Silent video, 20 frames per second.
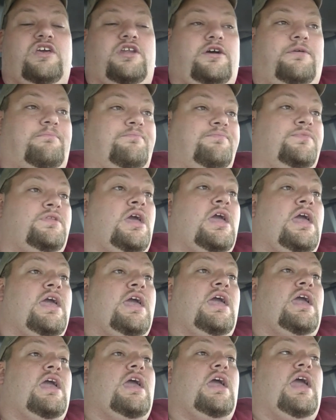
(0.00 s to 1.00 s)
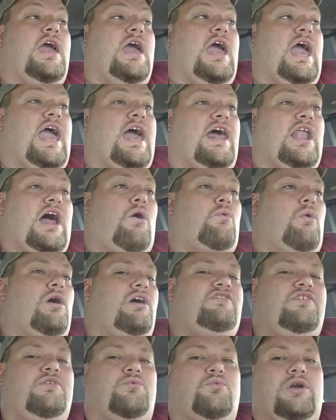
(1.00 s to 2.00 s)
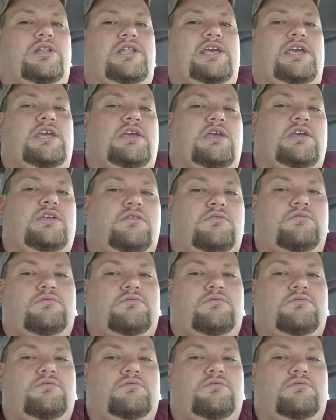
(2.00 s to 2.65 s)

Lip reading: in them. And I wasn't really